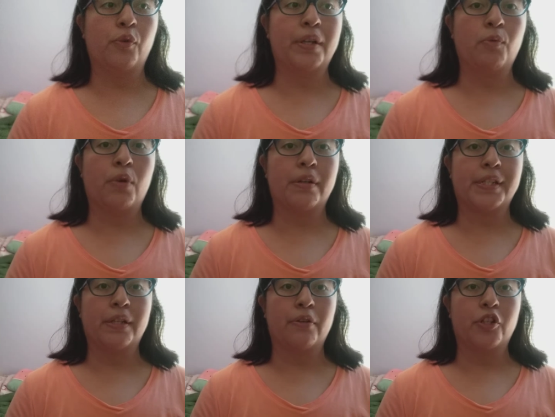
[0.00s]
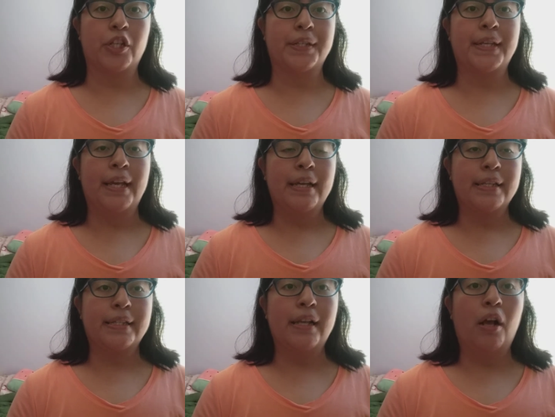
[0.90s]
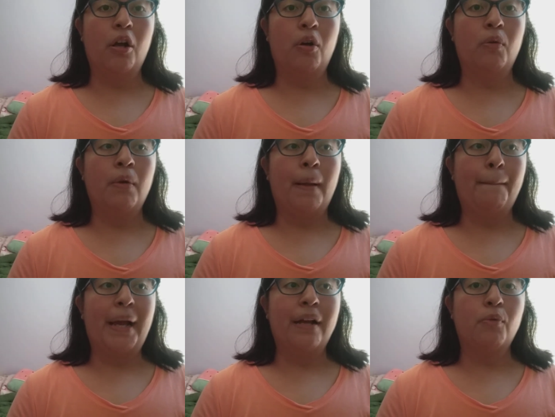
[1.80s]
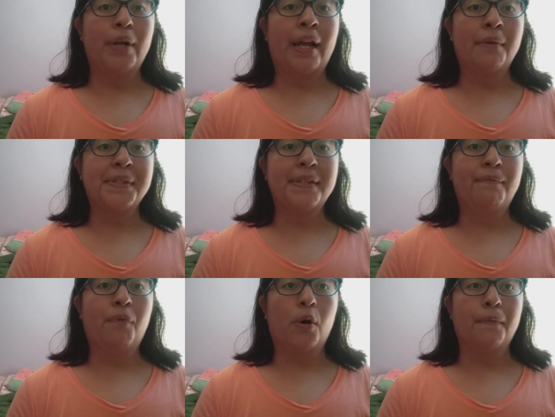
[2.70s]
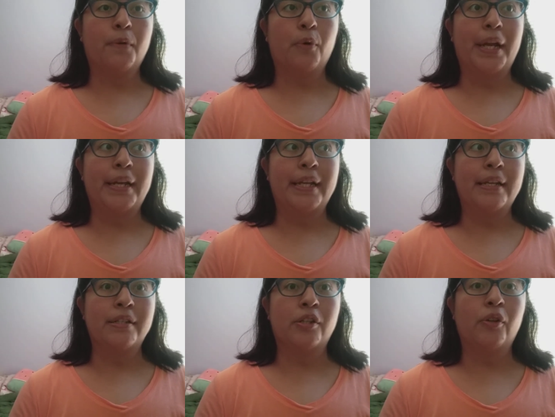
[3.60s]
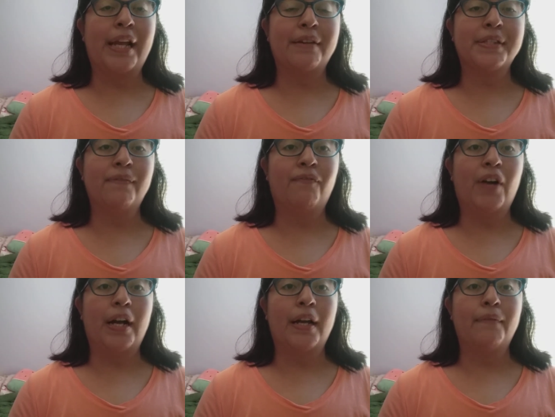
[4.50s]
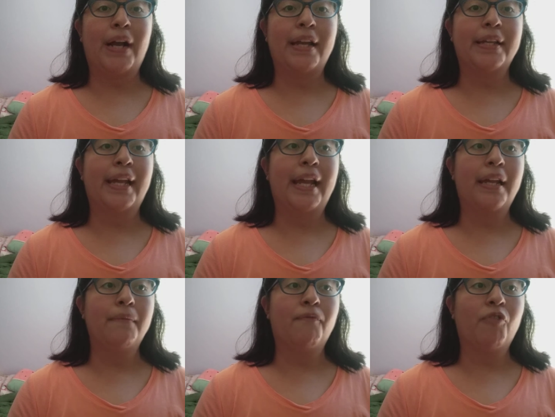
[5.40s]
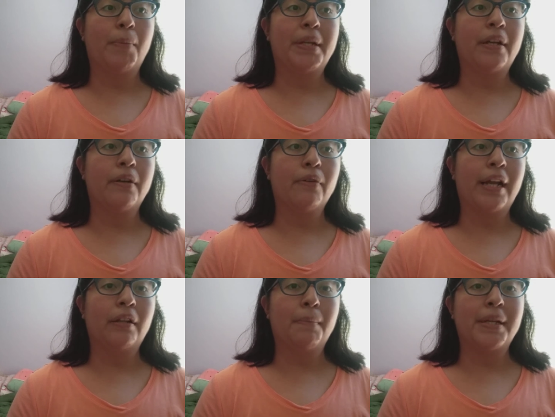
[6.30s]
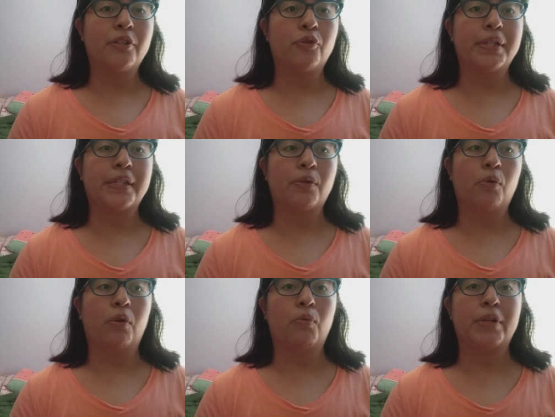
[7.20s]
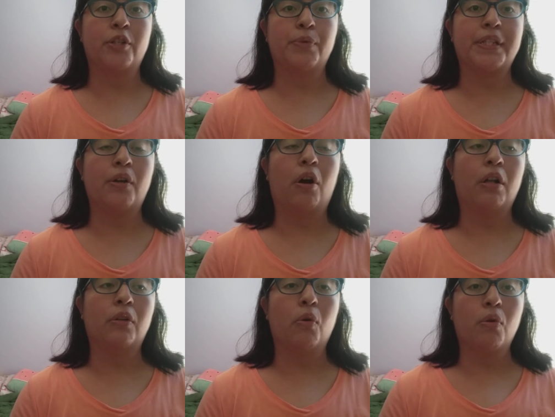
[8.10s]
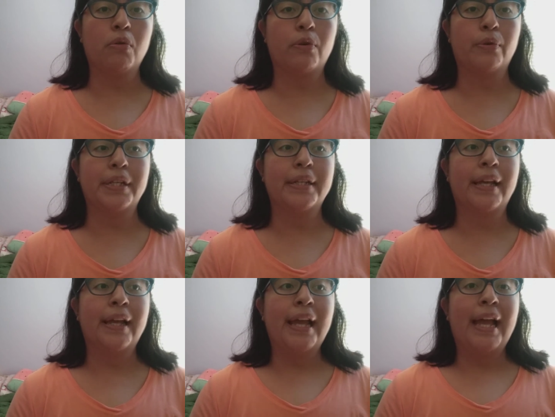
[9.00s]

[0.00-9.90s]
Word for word: doing word searches. So back when I was in fourth grade in 2005, I came from another elementary school which was called Laurel Creek.